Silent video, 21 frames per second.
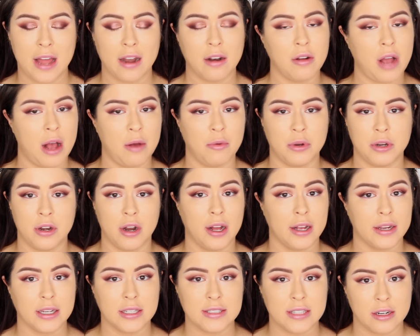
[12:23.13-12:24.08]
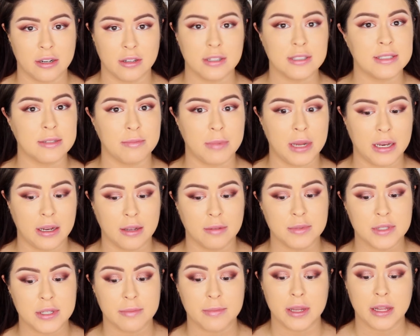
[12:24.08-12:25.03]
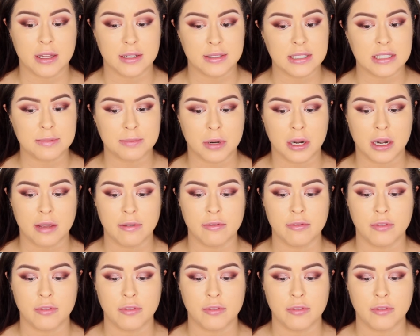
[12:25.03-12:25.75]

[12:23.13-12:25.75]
I would not consider this a medium to me. This is pretty